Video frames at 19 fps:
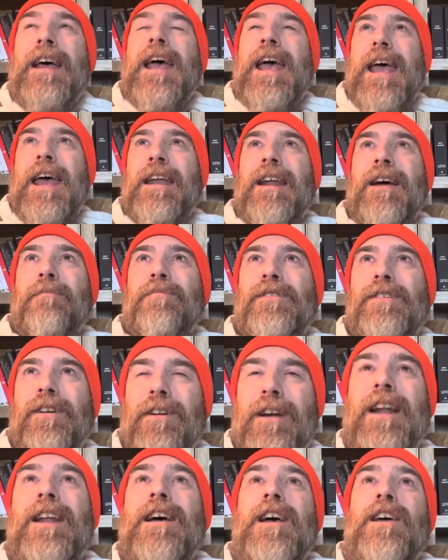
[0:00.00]
And I'm still
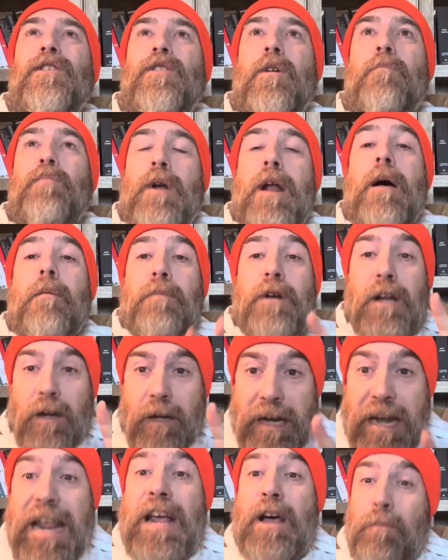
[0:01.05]
going to, but I'm going to
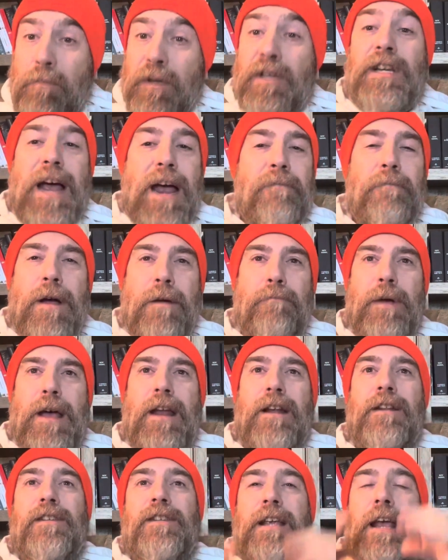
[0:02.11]
kneel beside my
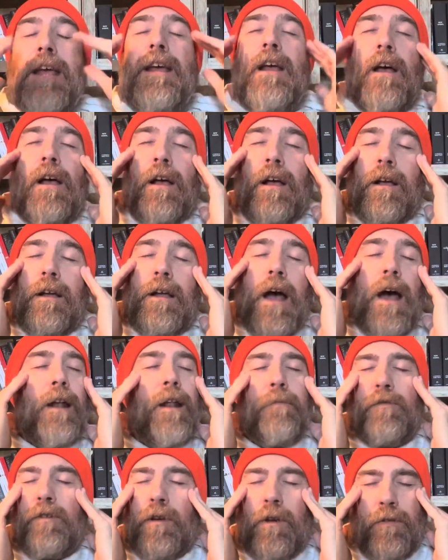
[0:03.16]
bed and say, God, I'm
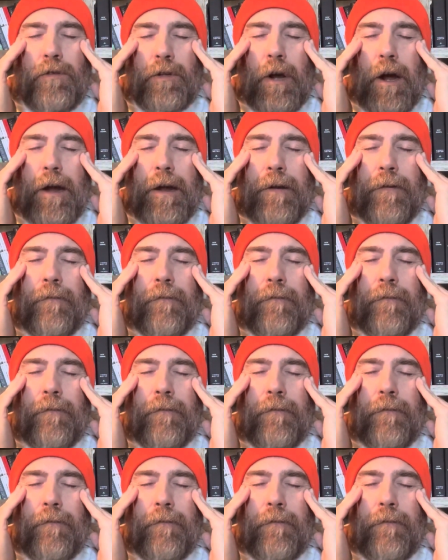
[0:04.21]
so sorry.